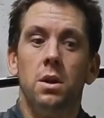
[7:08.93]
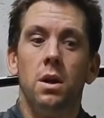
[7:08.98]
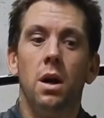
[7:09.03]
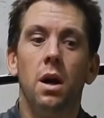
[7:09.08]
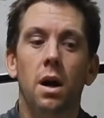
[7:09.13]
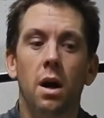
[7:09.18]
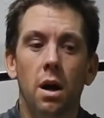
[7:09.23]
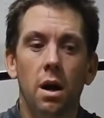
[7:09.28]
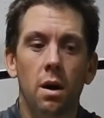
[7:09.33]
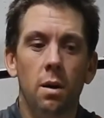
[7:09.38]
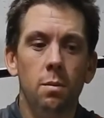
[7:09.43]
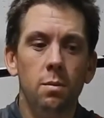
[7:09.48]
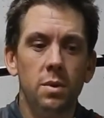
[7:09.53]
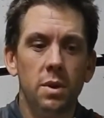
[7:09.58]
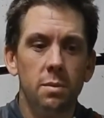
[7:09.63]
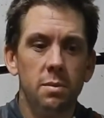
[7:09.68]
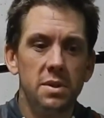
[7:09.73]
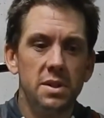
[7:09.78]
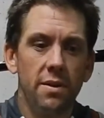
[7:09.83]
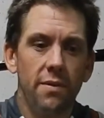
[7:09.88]

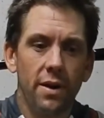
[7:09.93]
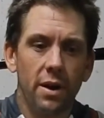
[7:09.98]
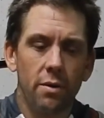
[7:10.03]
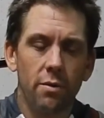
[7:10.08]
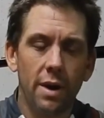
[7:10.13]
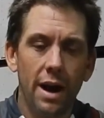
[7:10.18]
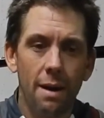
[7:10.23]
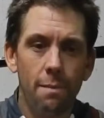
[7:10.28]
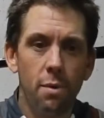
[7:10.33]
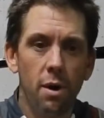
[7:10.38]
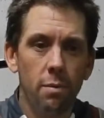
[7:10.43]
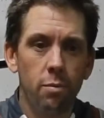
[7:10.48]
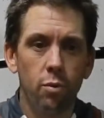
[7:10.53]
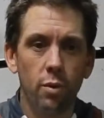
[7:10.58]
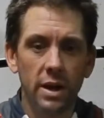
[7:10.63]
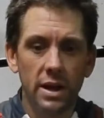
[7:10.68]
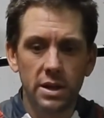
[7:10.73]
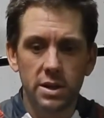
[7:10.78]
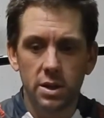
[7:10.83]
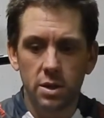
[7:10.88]
Let me see if I can wrap up
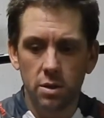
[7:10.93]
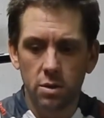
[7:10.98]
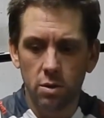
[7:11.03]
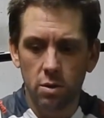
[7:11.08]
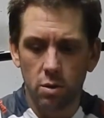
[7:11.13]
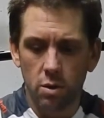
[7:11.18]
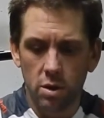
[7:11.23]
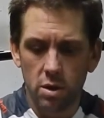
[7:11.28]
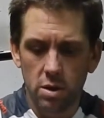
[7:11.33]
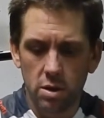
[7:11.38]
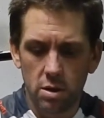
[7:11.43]
week 2.